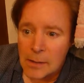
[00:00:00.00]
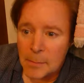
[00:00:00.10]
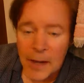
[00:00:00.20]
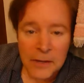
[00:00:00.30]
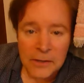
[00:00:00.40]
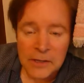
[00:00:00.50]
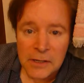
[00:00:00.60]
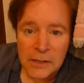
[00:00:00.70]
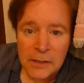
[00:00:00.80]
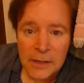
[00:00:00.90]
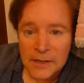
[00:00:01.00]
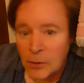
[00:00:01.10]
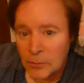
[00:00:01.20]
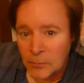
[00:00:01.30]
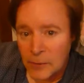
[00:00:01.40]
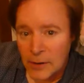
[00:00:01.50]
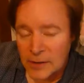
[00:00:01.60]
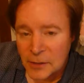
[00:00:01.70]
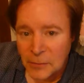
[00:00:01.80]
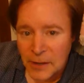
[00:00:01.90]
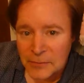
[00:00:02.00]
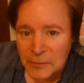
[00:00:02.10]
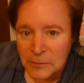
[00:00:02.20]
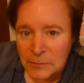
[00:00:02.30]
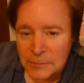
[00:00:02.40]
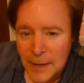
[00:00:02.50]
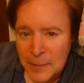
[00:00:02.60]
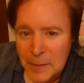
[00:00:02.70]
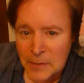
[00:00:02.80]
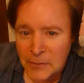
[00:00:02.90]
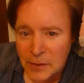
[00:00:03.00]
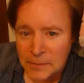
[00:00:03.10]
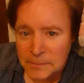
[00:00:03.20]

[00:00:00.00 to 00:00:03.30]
Might use a assault assault rifle. That might be fun.